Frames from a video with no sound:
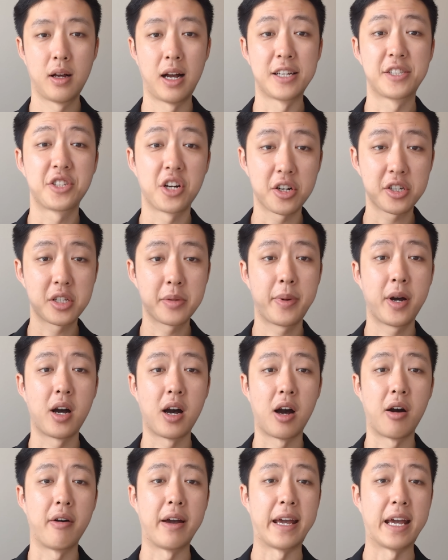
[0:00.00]
I talked
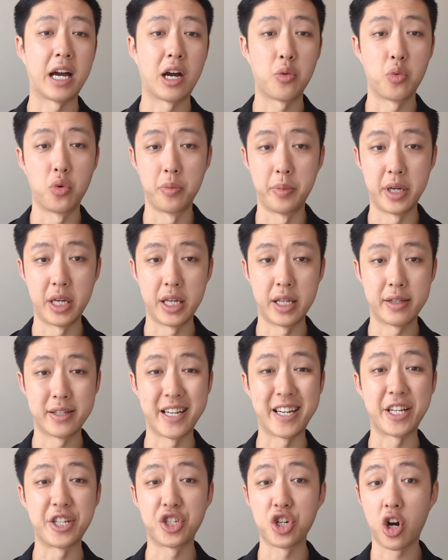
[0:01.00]
about how AI will be
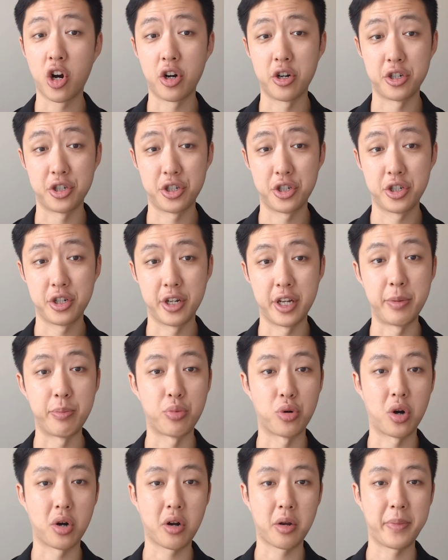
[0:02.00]
taking charge in
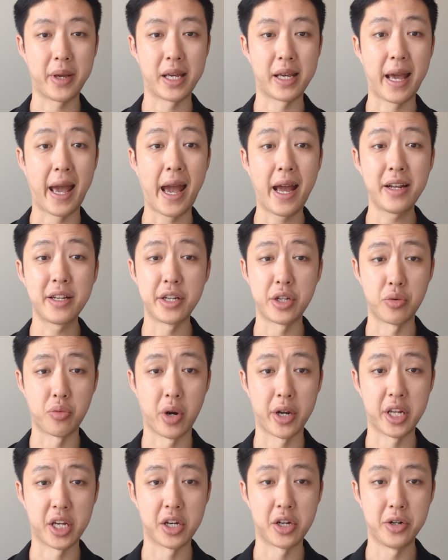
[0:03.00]
programming and in
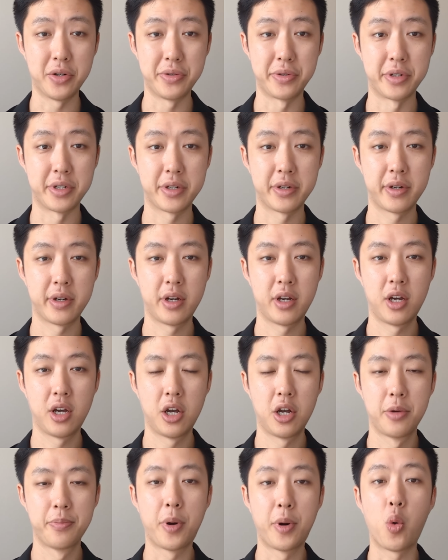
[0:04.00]
writing code.
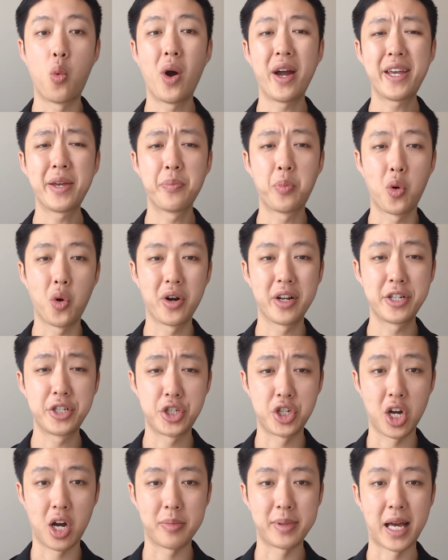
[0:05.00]
But one important
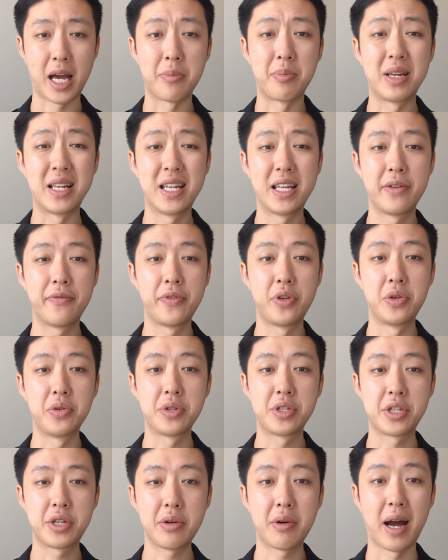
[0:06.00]
job that I believe you
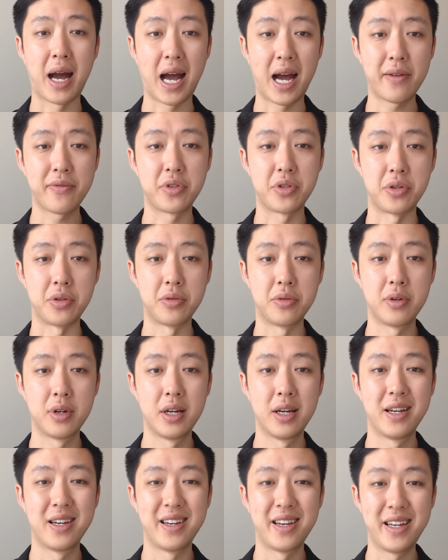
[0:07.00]
still have to do
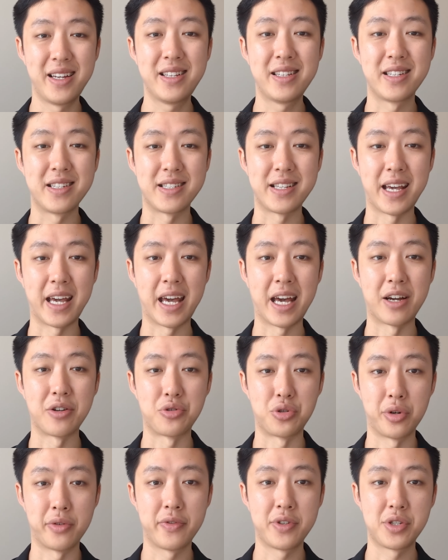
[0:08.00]
in this
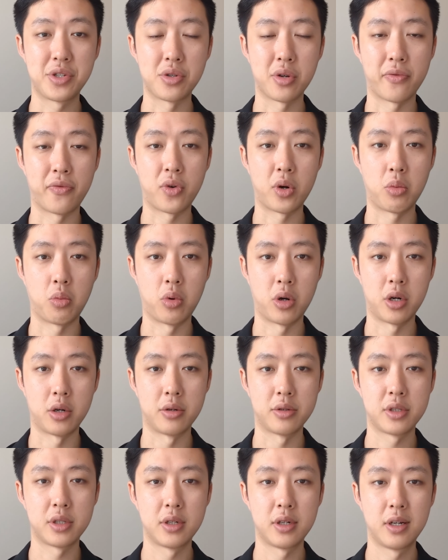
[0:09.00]
AI-driven software
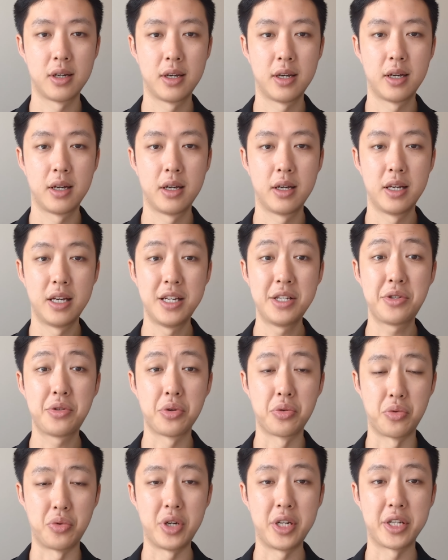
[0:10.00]
world is
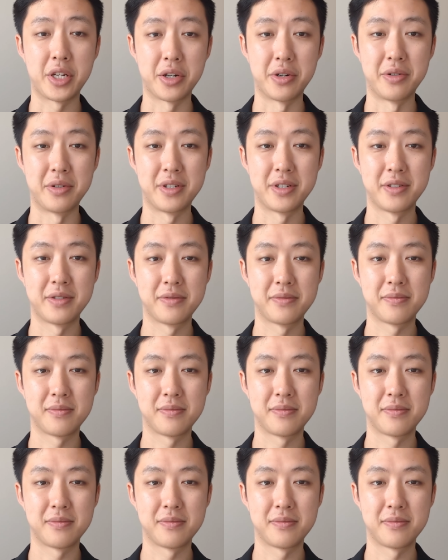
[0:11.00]
to read code.